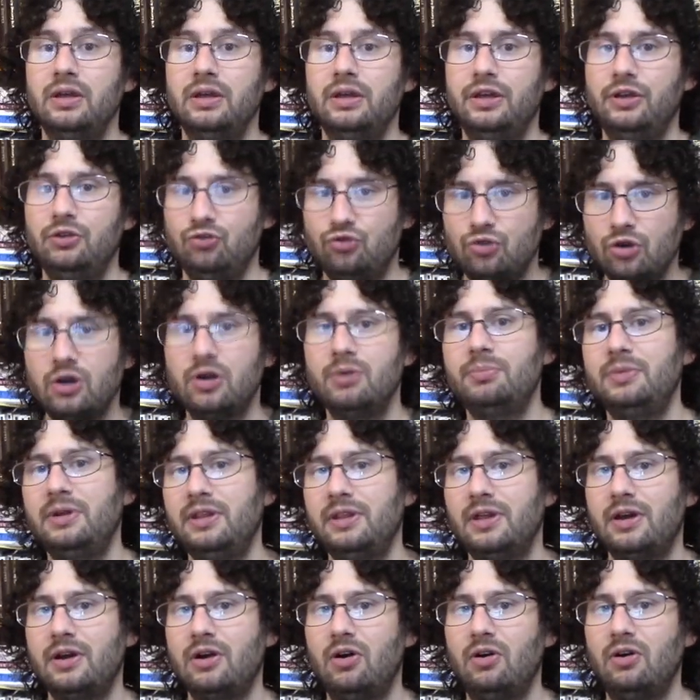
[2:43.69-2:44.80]
In Germany,
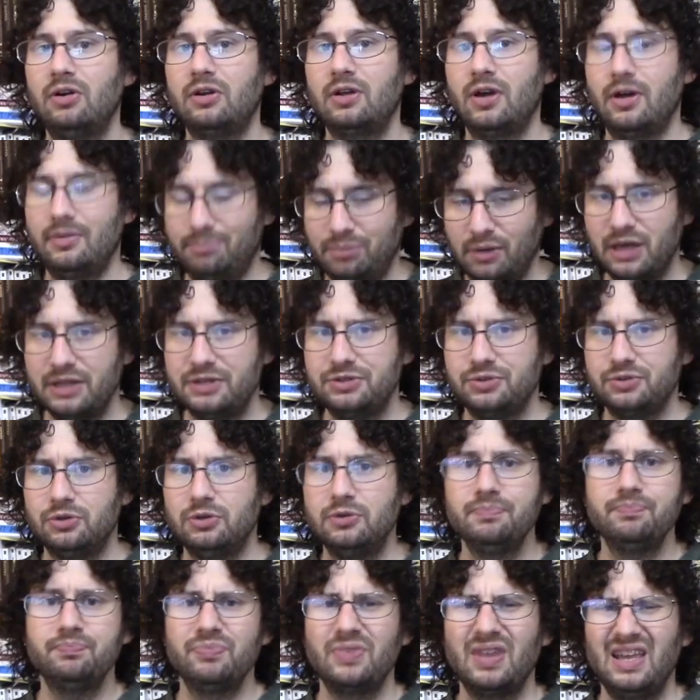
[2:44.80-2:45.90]
they call it a
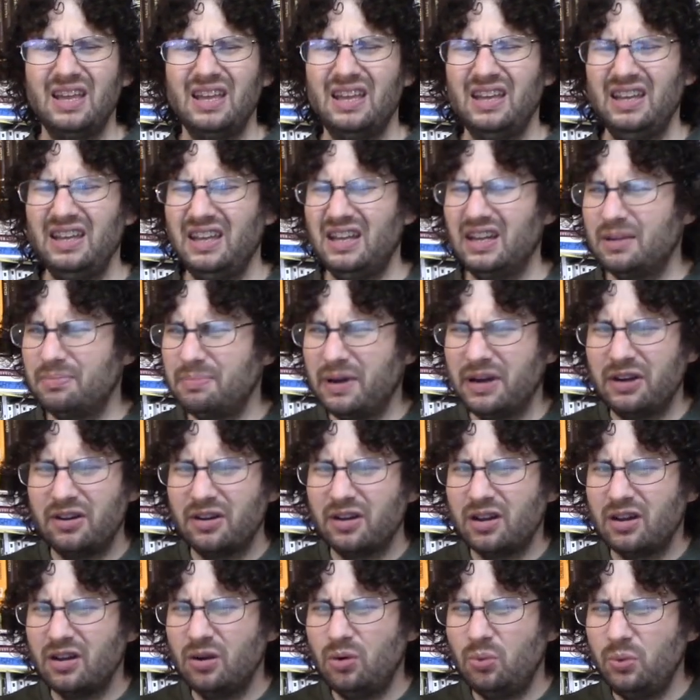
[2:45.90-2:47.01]
Brezel. In
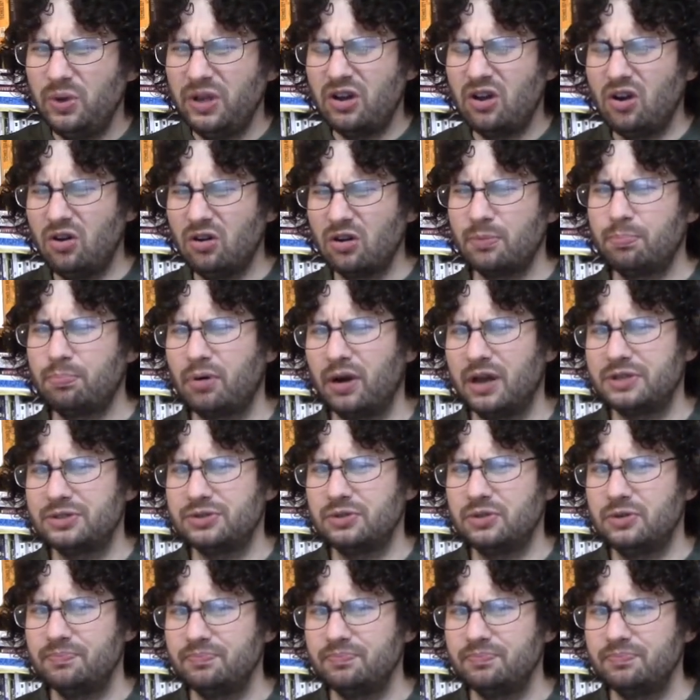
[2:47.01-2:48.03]
America, we call it a pretzel.